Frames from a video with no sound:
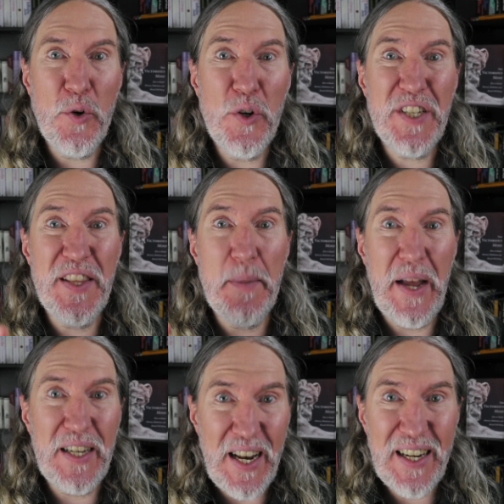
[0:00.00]
course and the
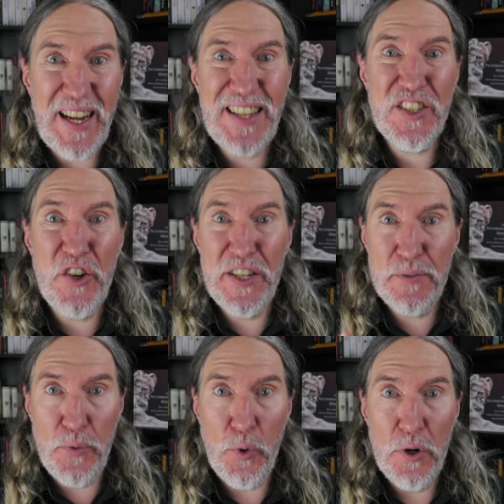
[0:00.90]
Magnetic S R S
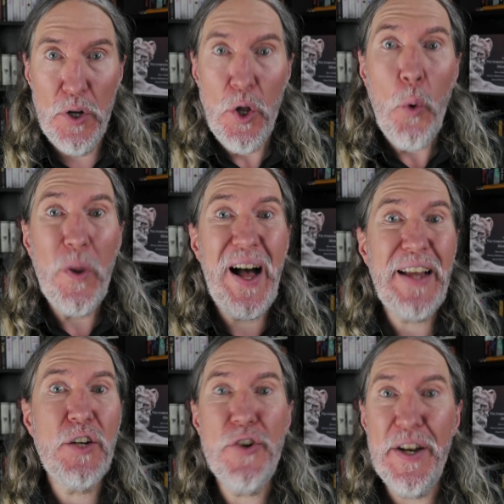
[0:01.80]
for? Well, I
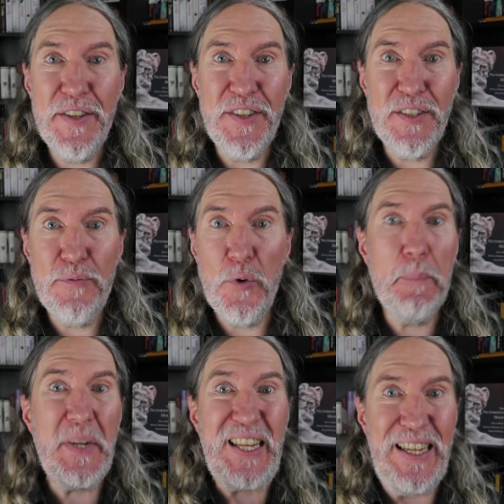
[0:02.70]
created this for
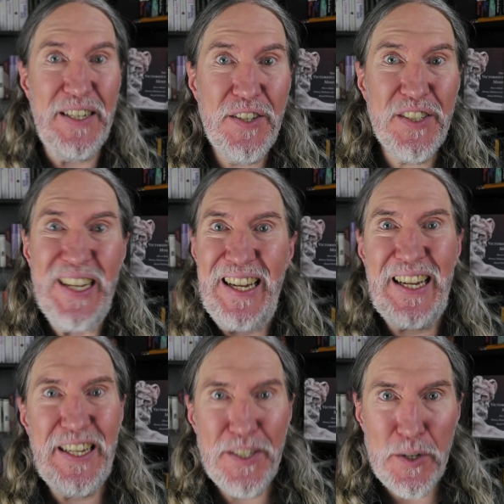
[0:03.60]
beginners,
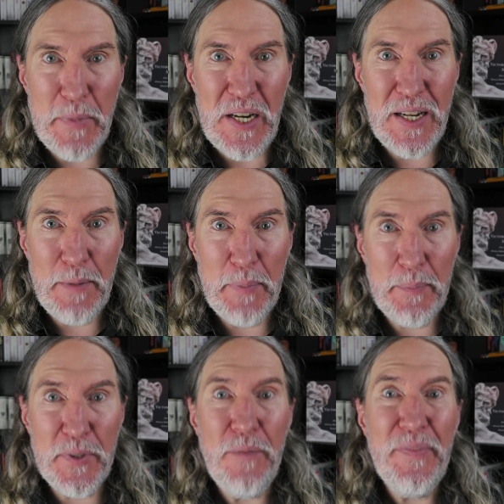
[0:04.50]
intermediate
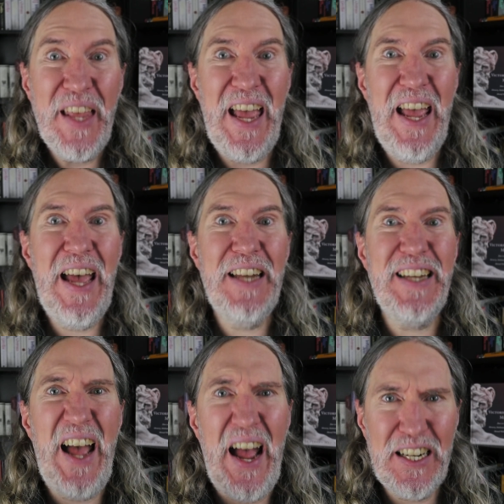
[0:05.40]
people, and
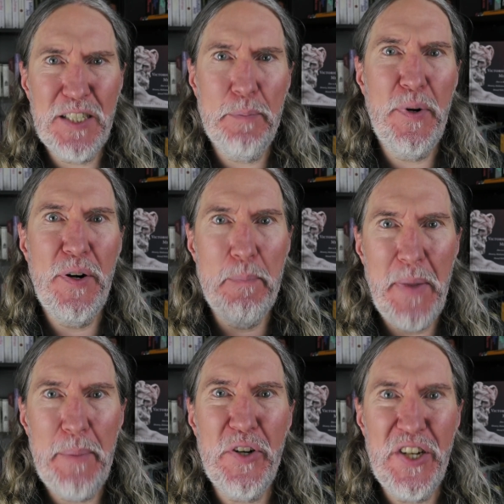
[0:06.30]
expert
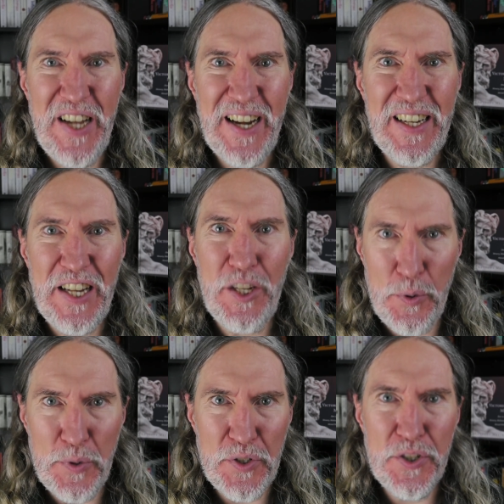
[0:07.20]
memory technique
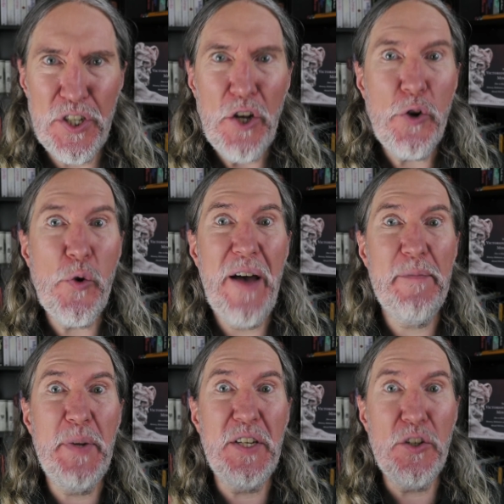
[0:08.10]
users who
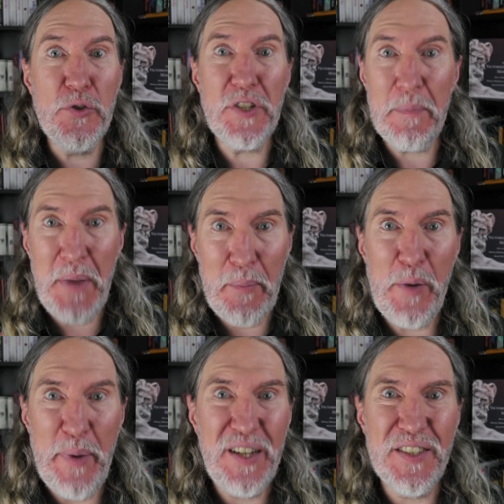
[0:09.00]
have been using memory
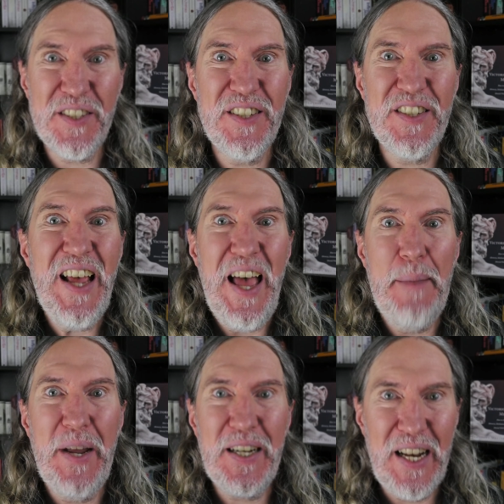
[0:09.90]
palaces and
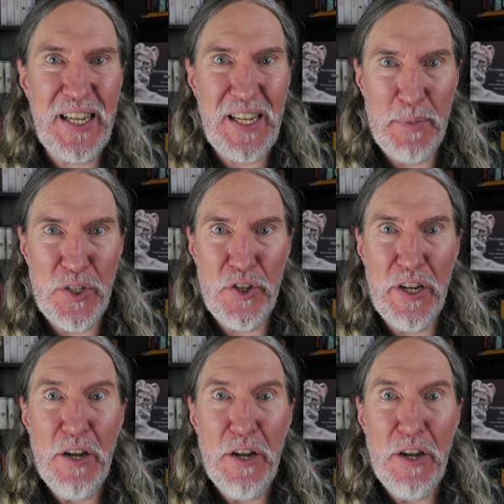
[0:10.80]
magnetic imagery